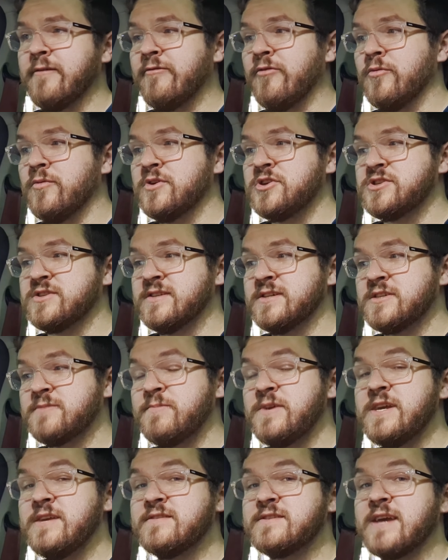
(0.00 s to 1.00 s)
for which the
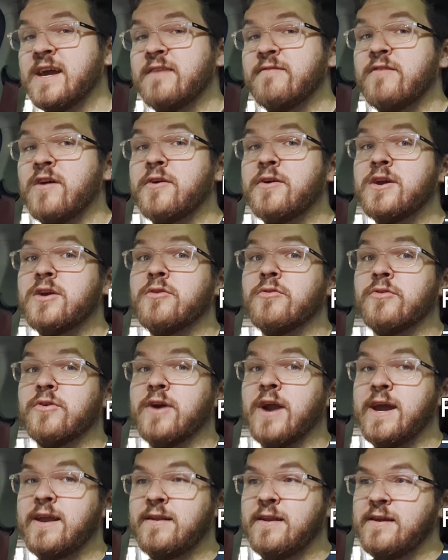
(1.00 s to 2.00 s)
speeds can vary
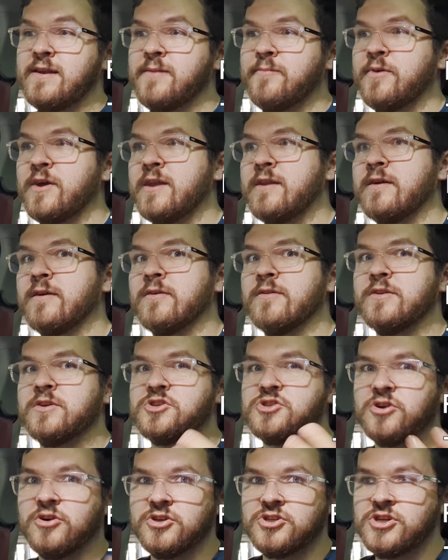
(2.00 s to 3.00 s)
greatly depending on the
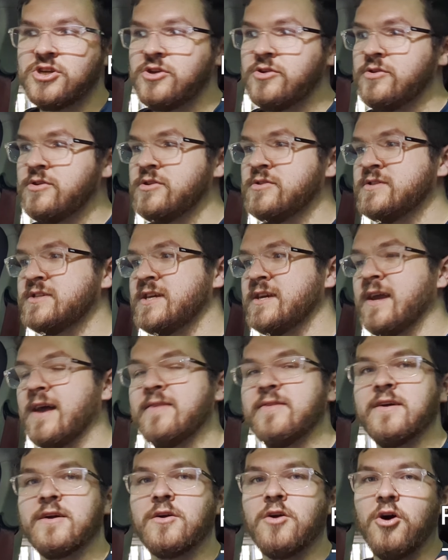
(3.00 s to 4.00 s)
charger you're using
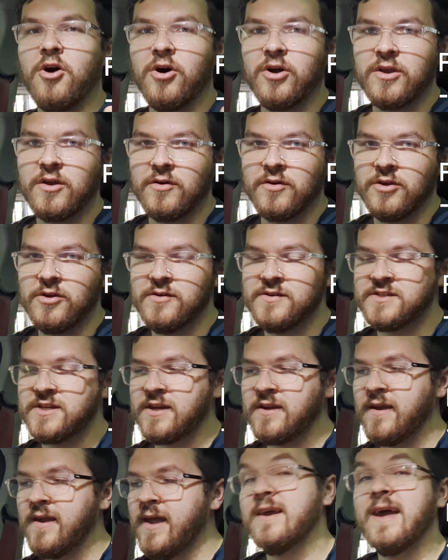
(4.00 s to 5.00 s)
and the car you're
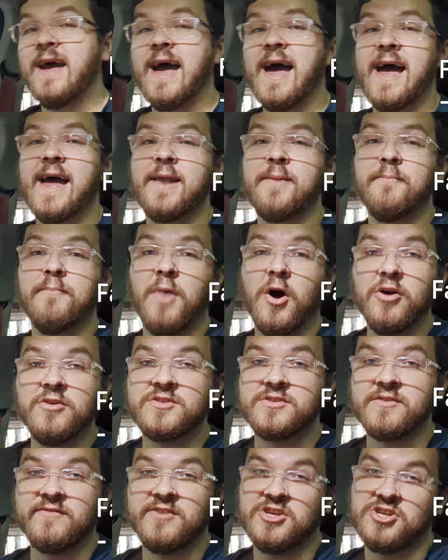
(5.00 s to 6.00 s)
using. And
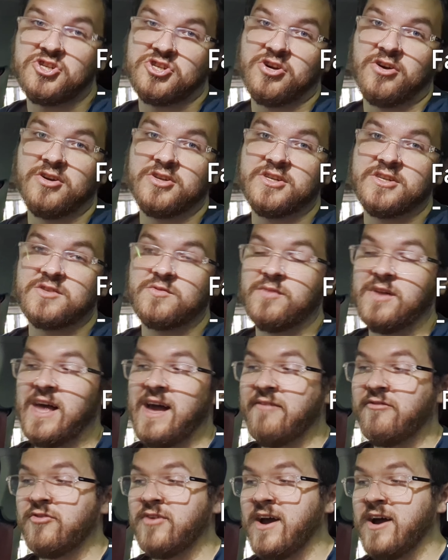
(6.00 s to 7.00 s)
most of these chargers will
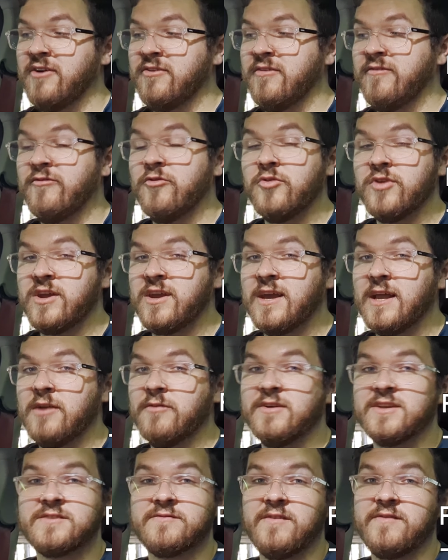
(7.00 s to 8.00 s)
have around 40
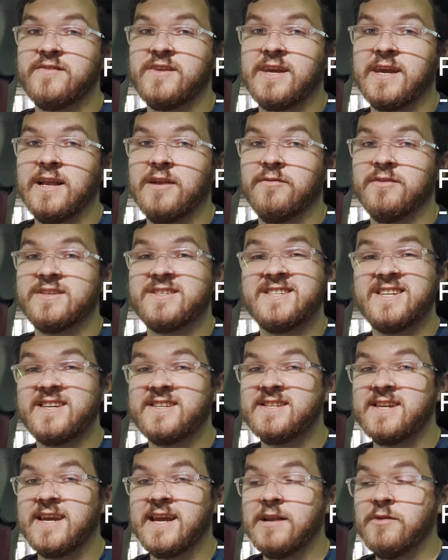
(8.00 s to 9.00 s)
kilowatts, 50 kilowatts,
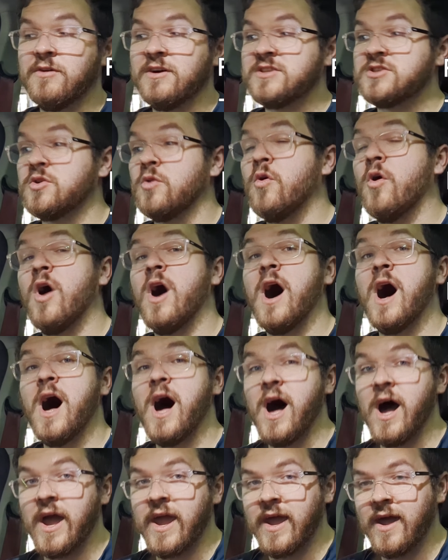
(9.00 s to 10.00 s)
60 kilowatts or
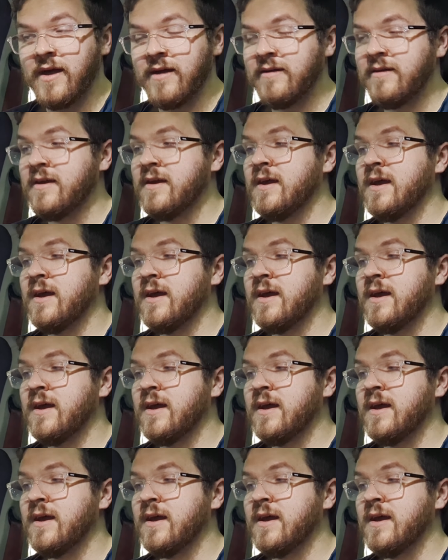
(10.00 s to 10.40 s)
higher